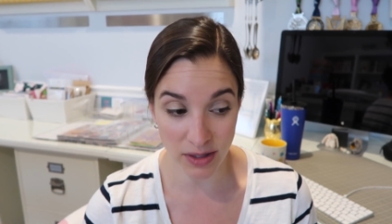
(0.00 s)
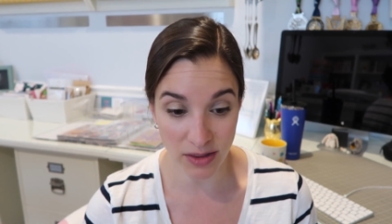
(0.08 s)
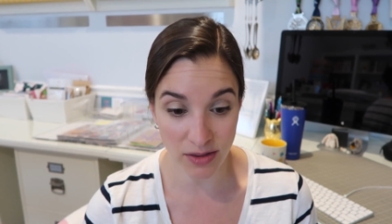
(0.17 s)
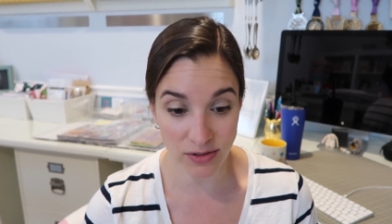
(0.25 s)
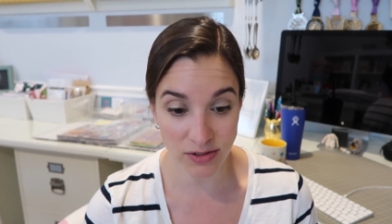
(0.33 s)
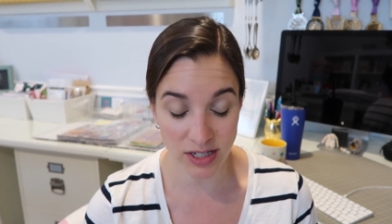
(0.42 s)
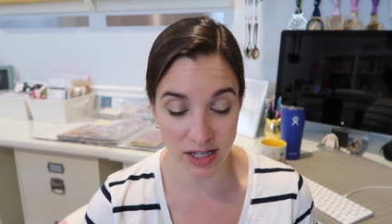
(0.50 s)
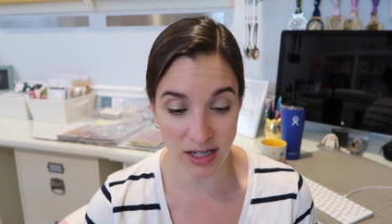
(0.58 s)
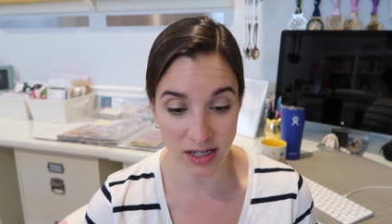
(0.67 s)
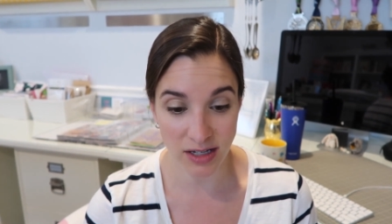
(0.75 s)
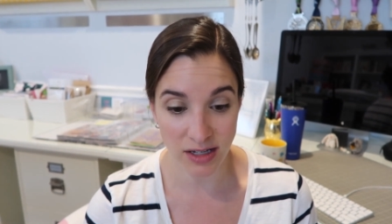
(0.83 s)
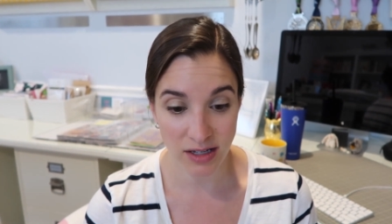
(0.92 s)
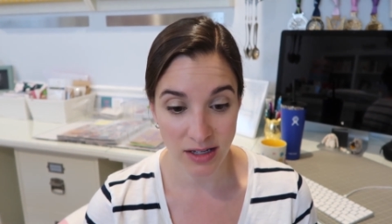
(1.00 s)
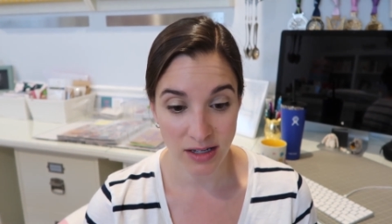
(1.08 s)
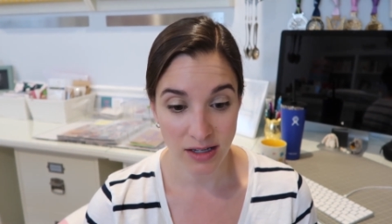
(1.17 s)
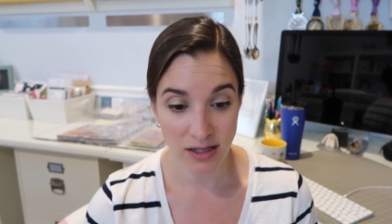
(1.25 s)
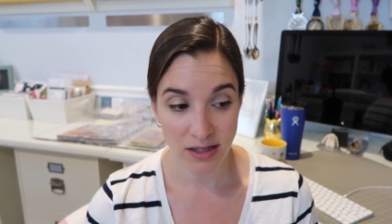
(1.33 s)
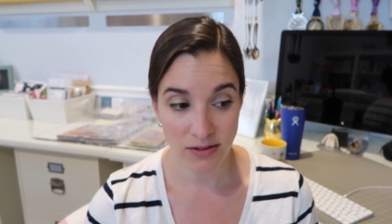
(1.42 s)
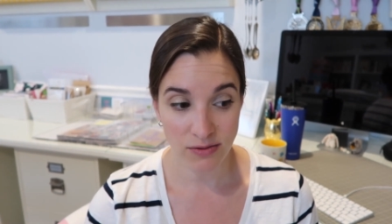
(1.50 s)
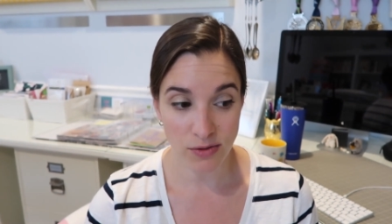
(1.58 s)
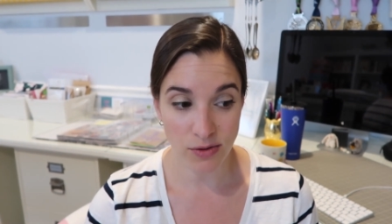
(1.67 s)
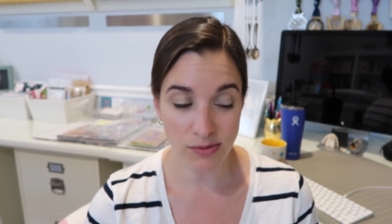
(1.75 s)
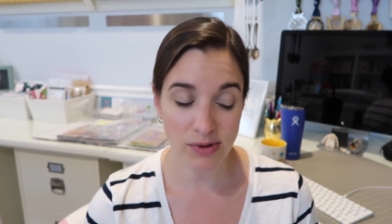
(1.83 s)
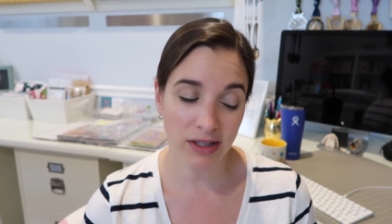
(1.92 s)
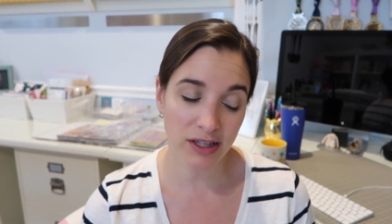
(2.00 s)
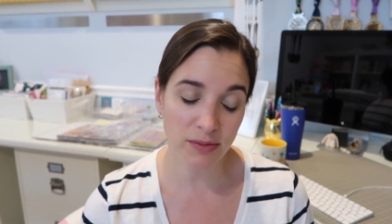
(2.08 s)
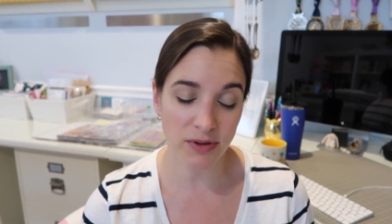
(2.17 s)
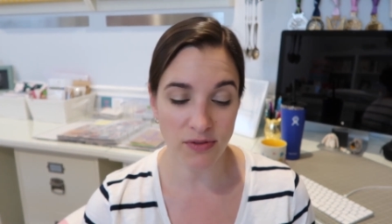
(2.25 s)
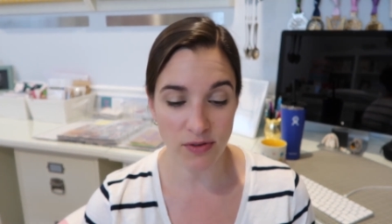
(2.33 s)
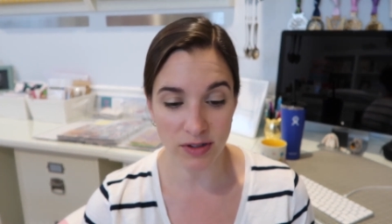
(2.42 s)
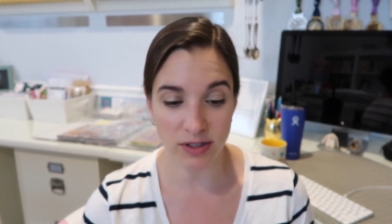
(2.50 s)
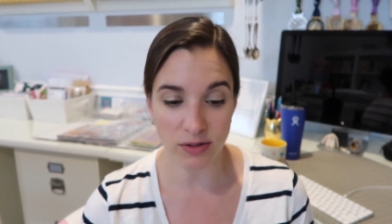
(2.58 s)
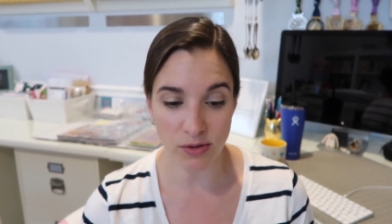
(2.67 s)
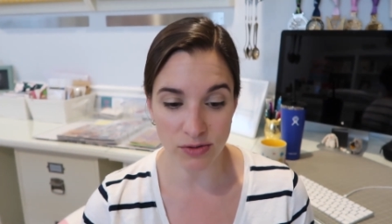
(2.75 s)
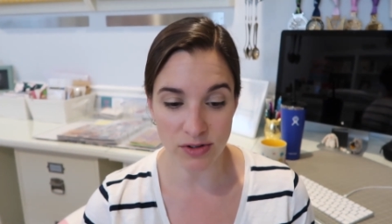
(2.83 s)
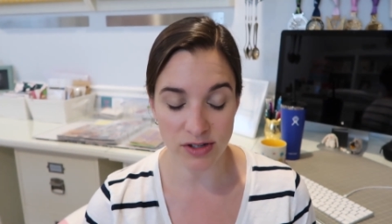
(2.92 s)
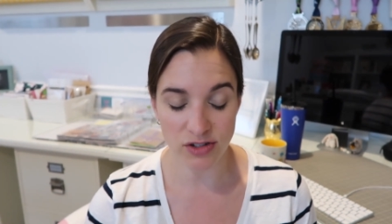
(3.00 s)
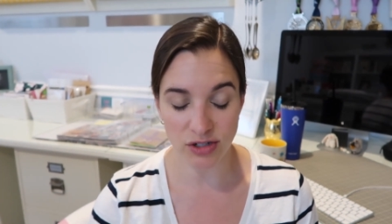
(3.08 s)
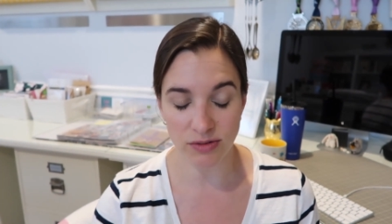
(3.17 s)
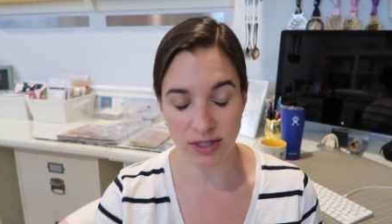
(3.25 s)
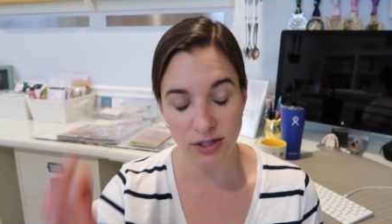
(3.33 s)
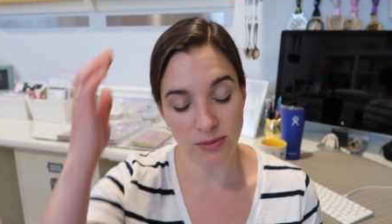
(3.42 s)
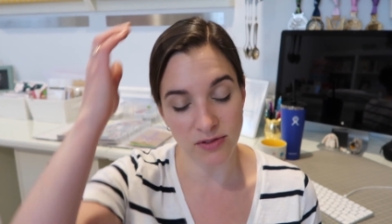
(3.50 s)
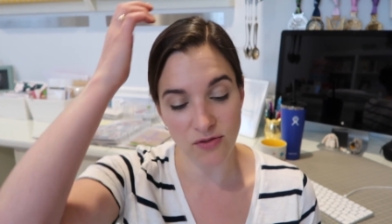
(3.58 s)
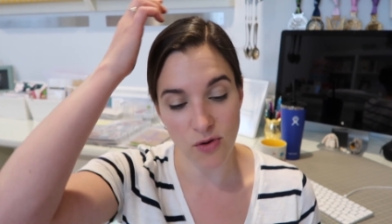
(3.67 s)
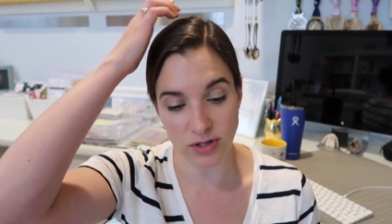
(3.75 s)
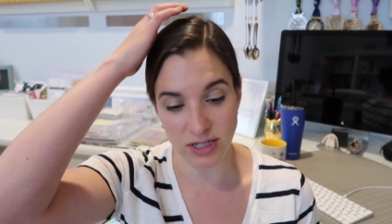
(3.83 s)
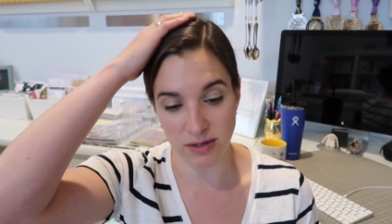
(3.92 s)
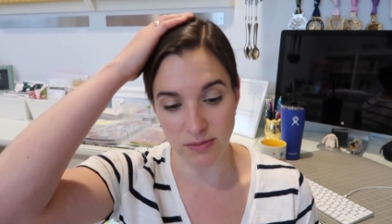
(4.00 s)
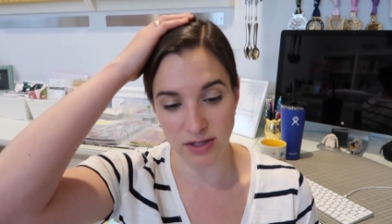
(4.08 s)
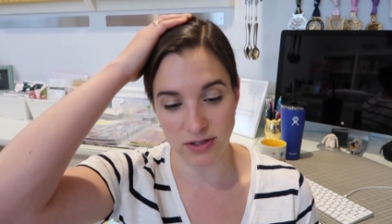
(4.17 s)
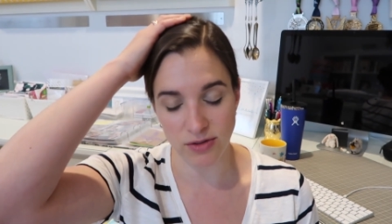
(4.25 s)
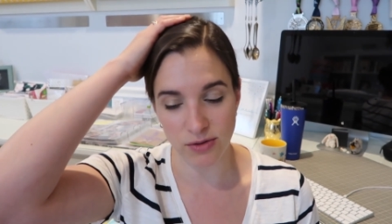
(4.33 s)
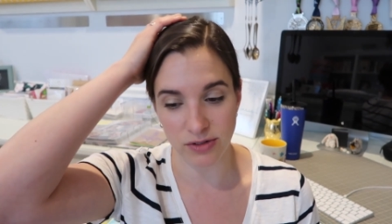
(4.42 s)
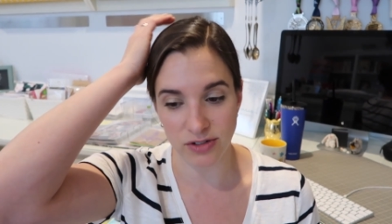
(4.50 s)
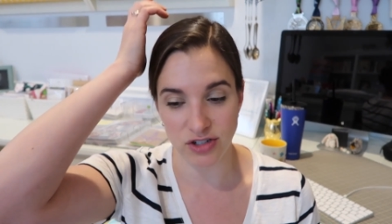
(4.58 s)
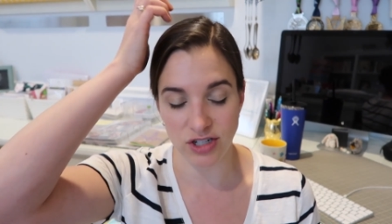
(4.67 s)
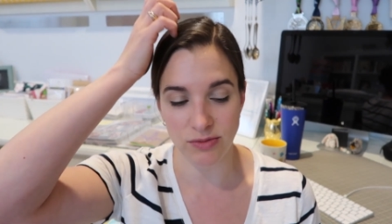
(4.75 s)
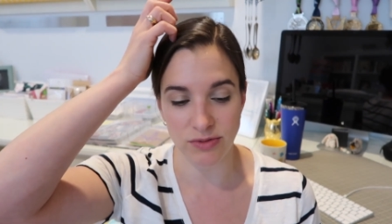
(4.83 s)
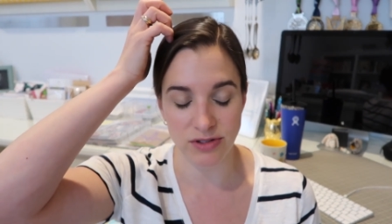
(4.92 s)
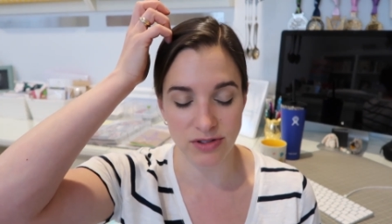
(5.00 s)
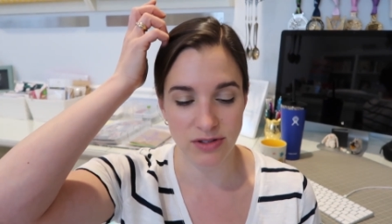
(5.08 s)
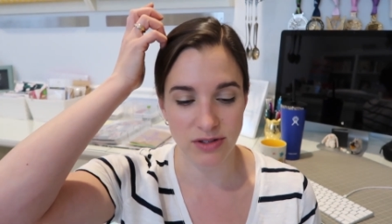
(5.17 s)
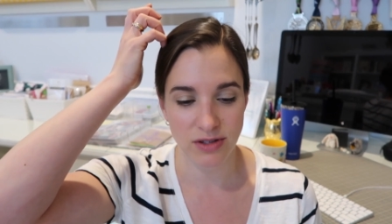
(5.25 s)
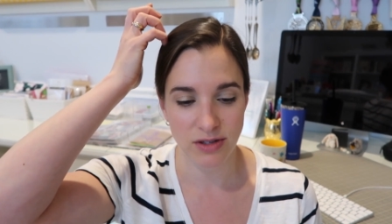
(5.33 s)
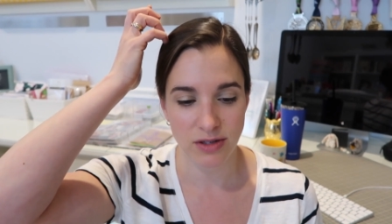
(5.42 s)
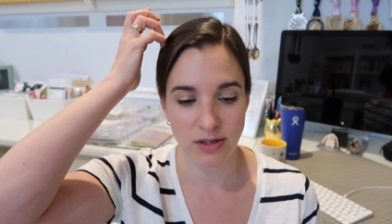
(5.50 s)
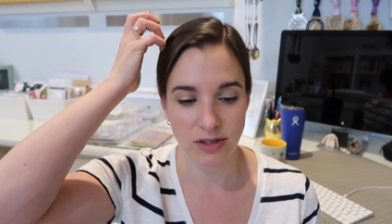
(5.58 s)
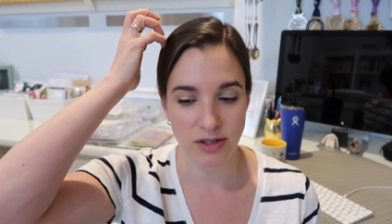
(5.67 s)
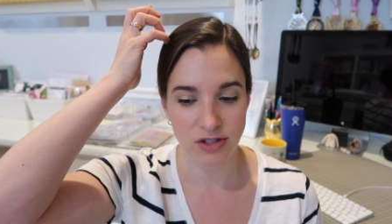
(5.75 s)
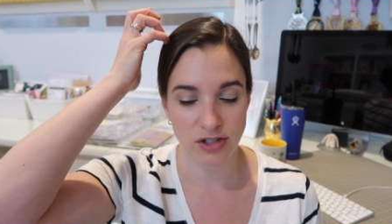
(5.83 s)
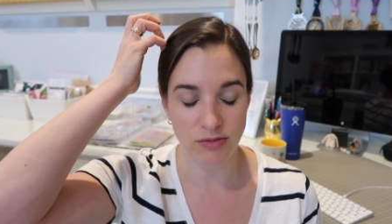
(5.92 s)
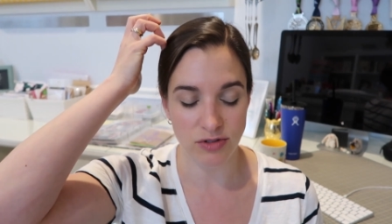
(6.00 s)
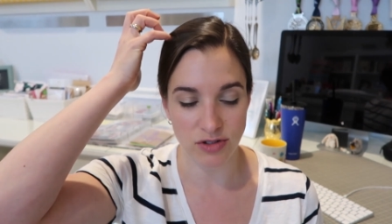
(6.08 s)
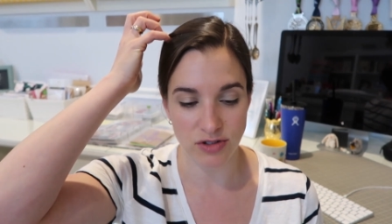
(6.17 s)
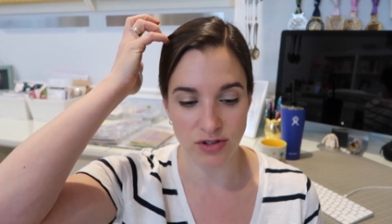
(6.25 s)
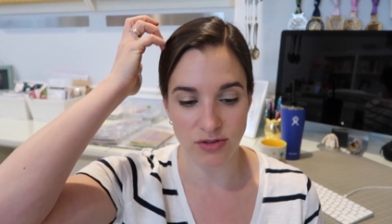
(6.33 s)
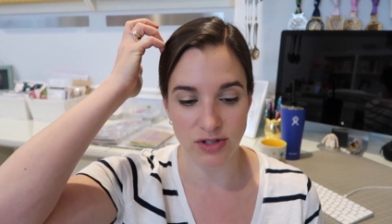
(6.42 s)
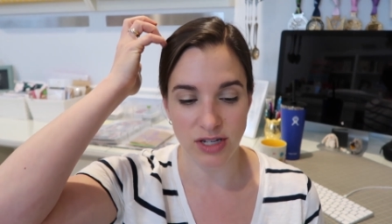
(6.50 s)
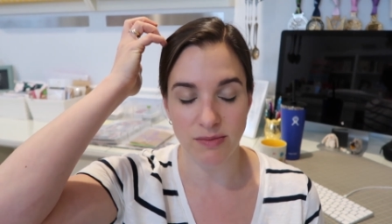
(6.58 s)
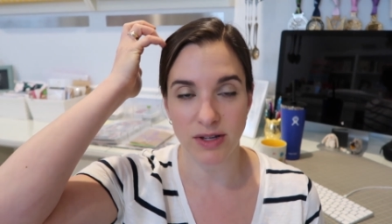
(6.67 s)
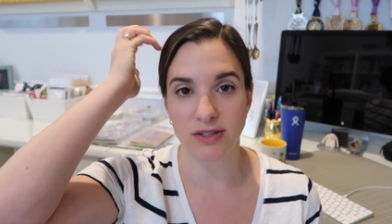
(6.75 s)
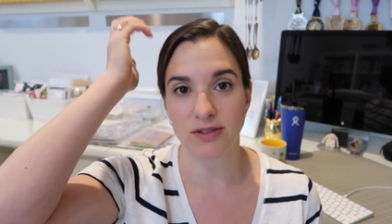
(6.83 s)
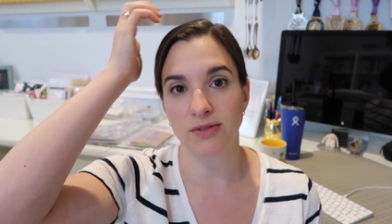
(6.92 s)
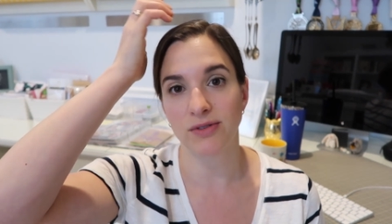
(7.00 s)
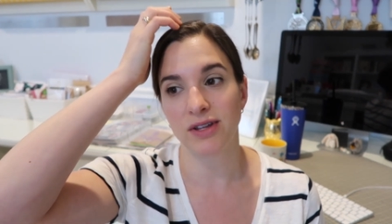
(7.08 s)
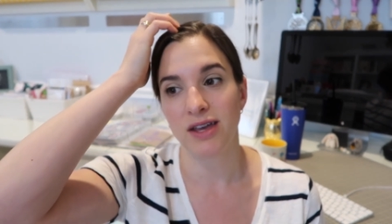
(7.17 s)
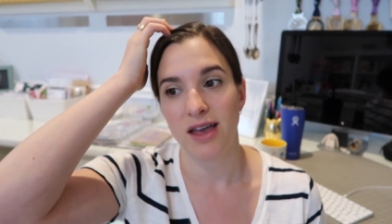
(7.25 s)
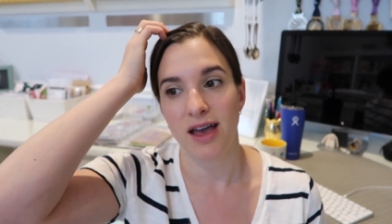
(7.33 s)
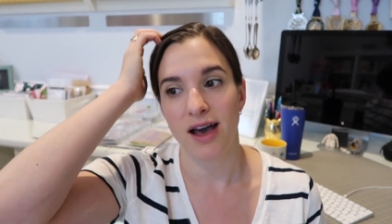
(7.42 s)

be thirteen. Well, he'll be a little older than she was. He'll be fourteen months old, and she was she was just thirteen months old.